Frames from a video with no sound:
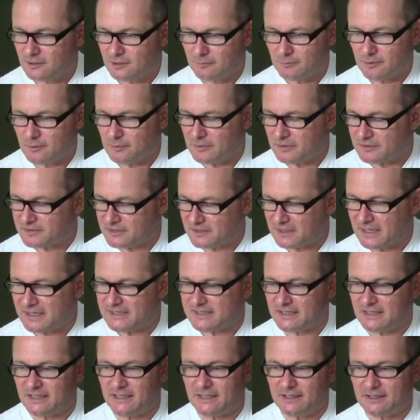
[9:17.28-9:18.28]
Maybe there's a
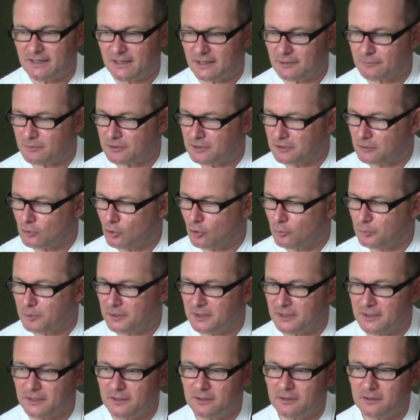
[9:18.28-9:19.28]
nice E there with an
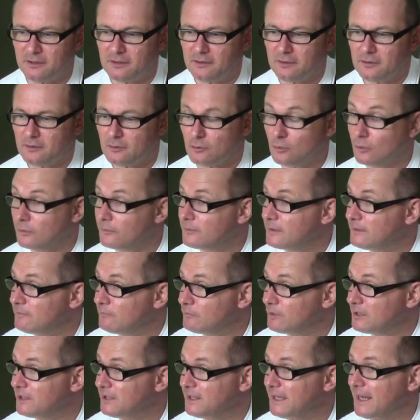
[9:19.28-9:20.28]
open E, or with
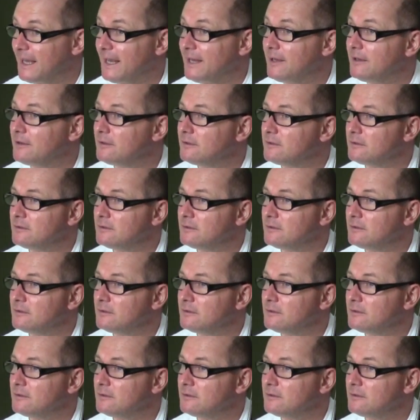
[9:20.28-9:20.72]
an A.